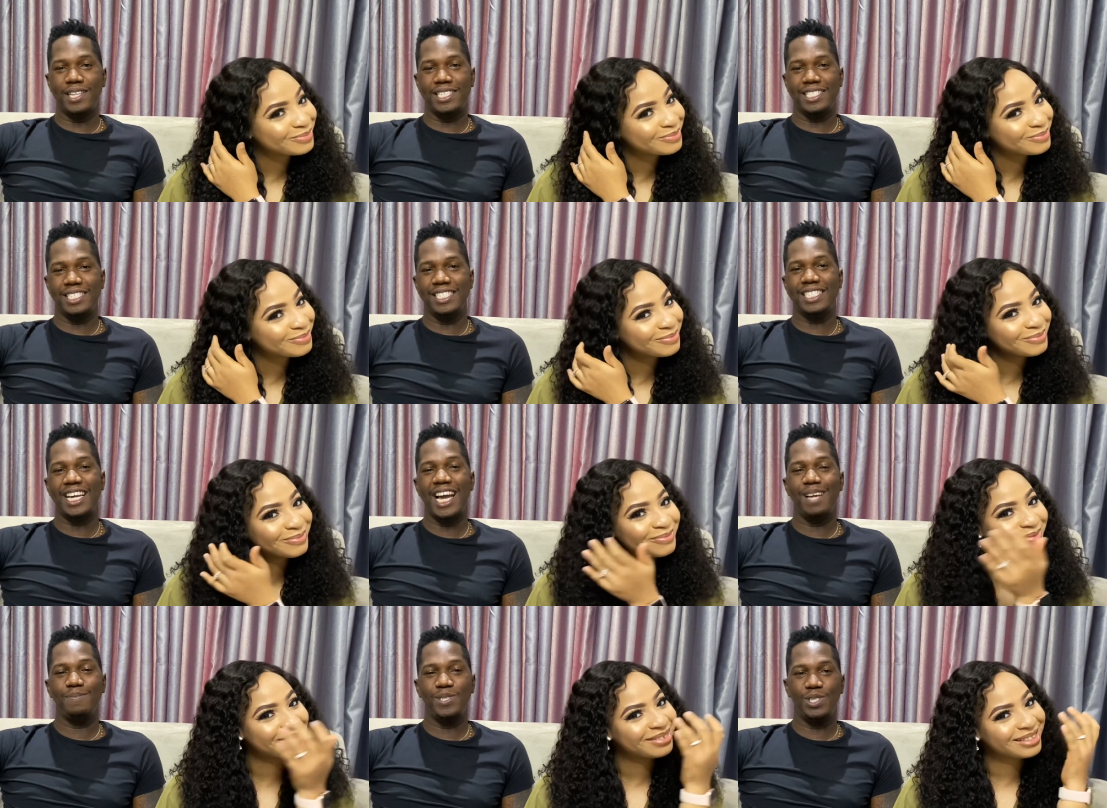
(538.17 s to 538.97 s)
Speaker 1: is the
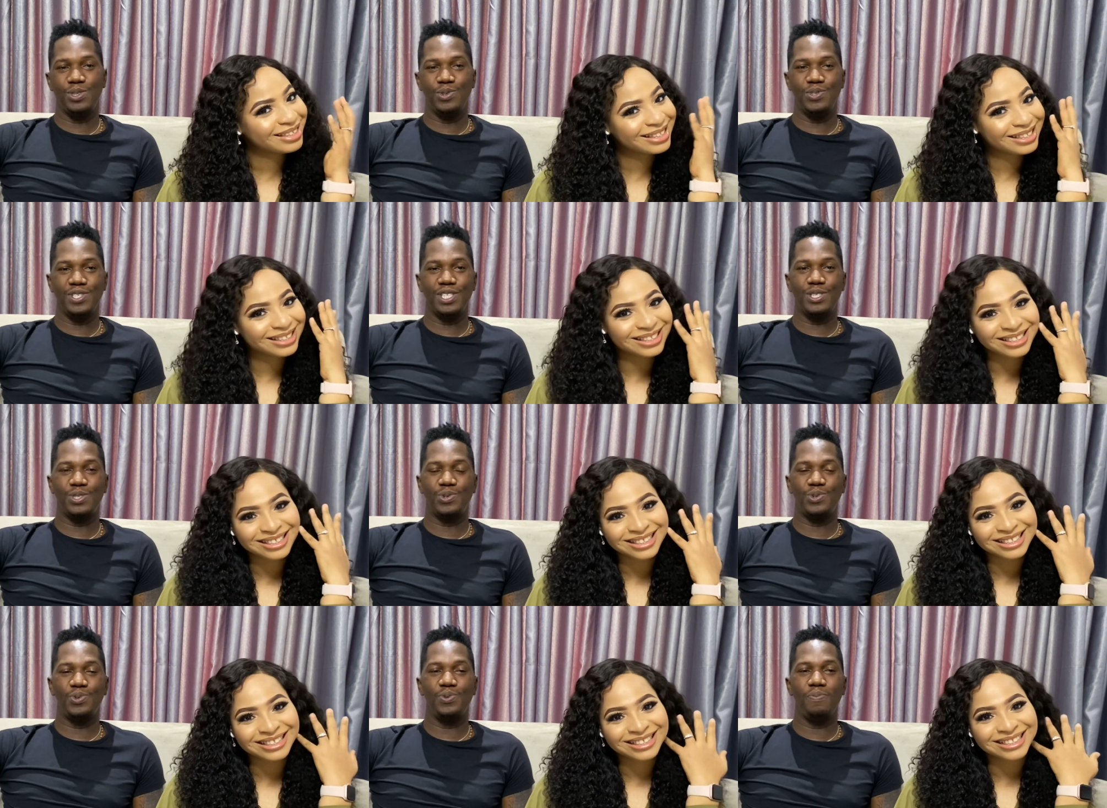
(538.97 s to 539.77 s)
time she uses to
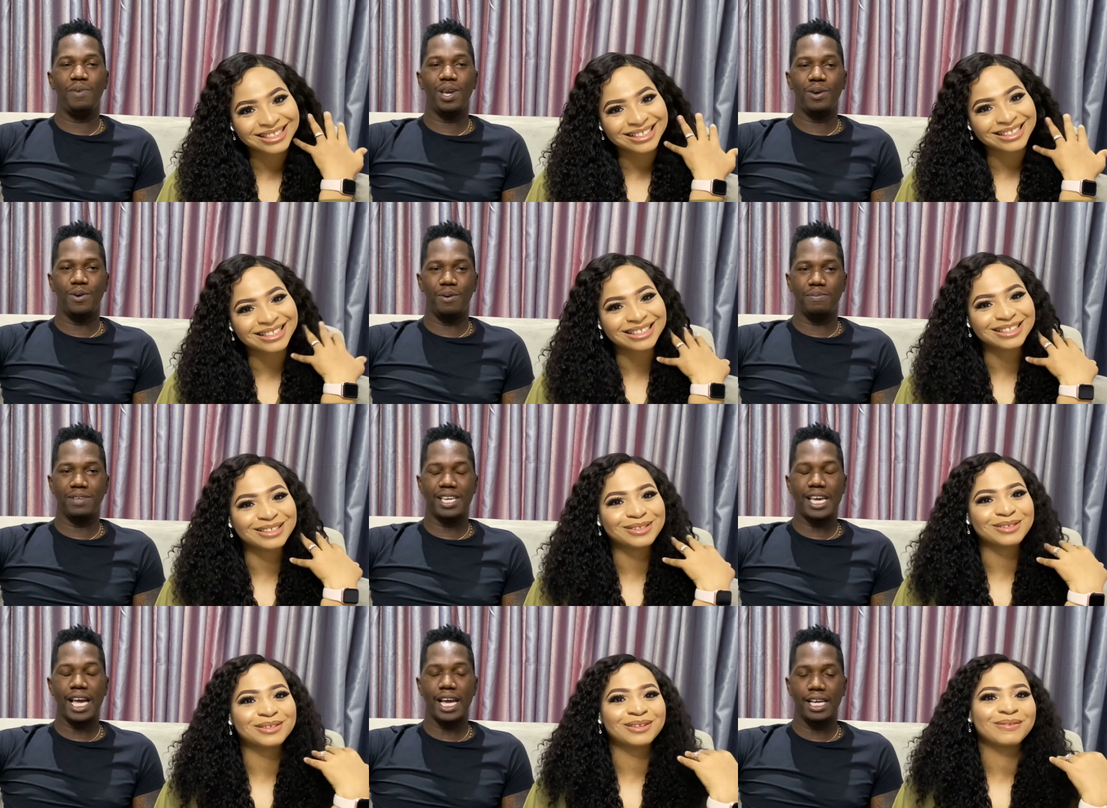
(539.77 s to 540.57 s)
do makeup.
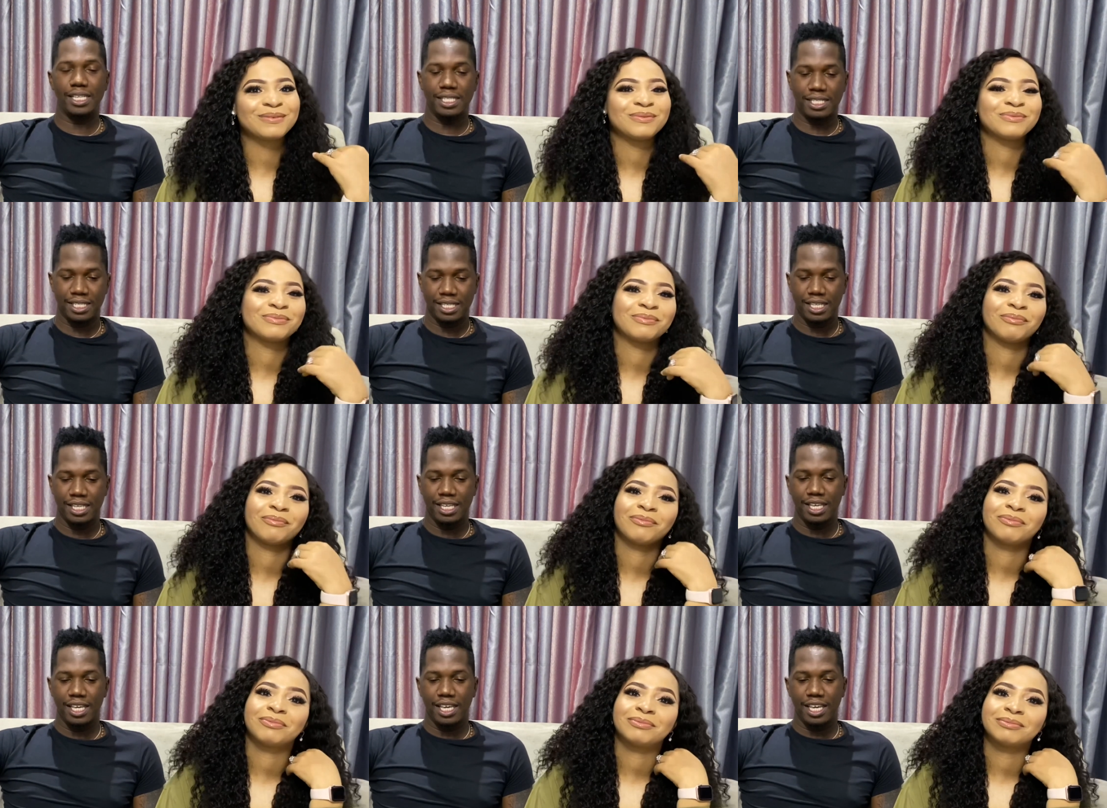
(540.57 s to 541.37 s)
Guys,
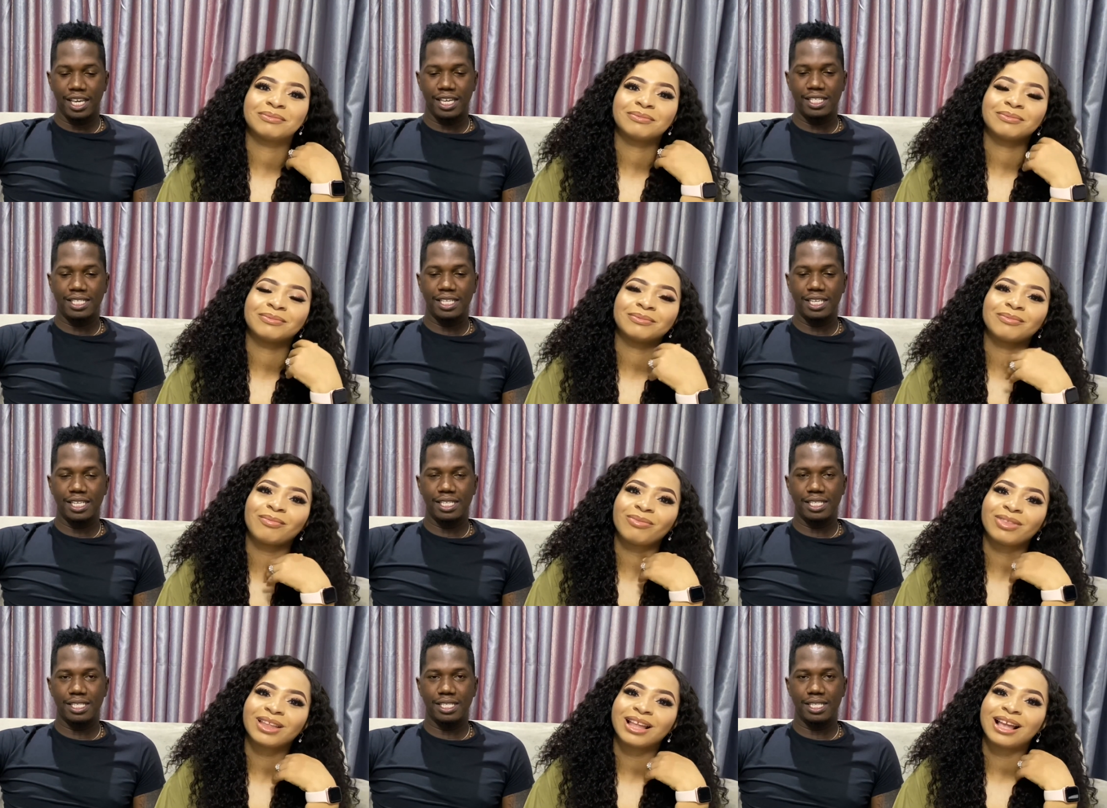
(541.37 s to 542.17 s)
it
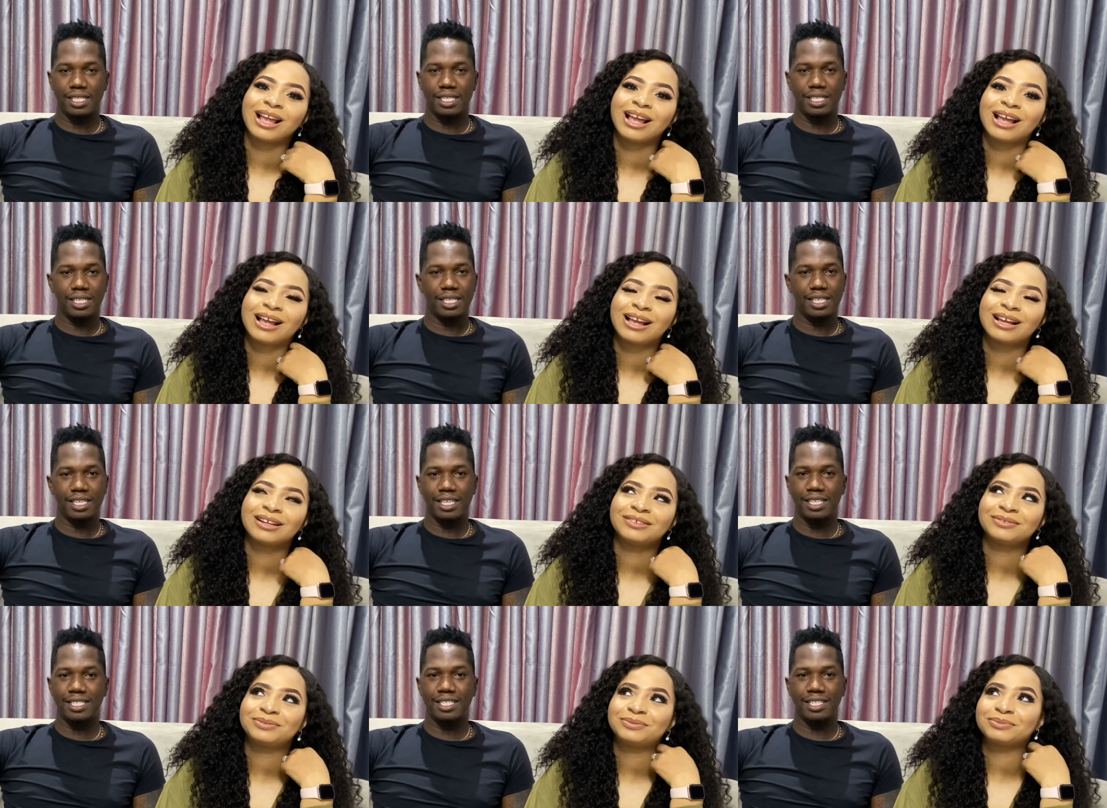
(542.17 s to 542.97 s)
is
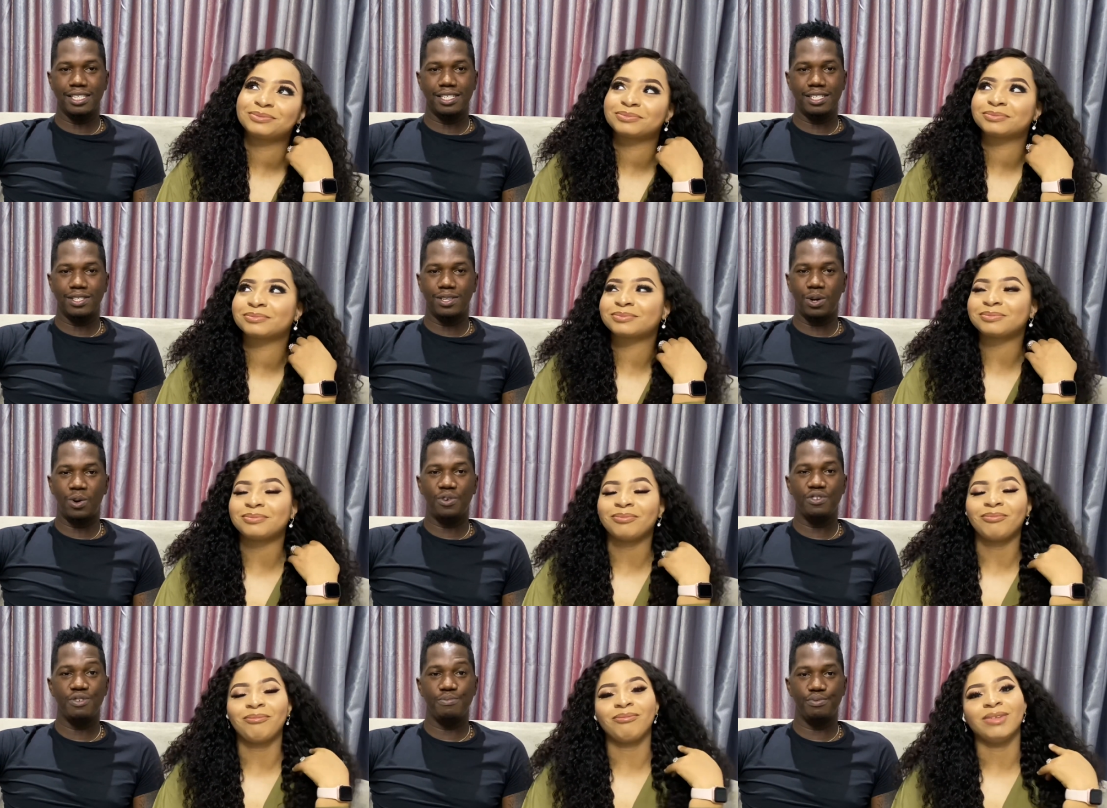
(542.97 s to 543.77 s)
it is
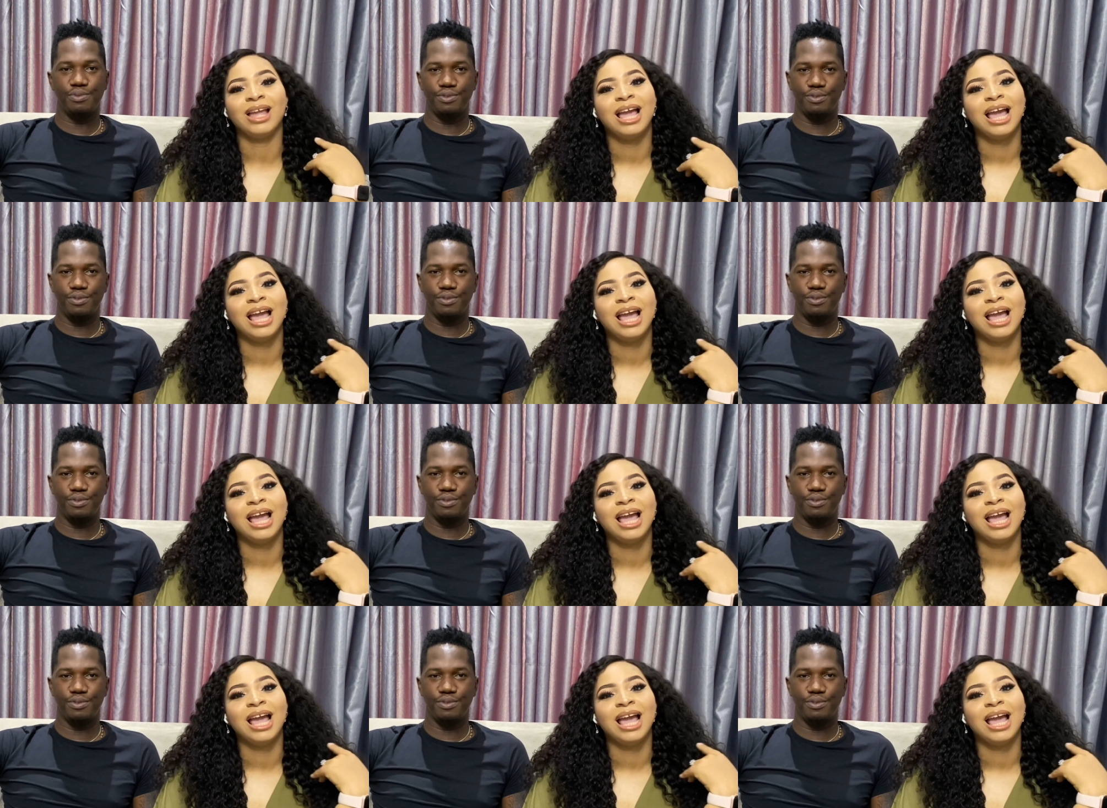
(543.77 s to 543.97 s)
horrible.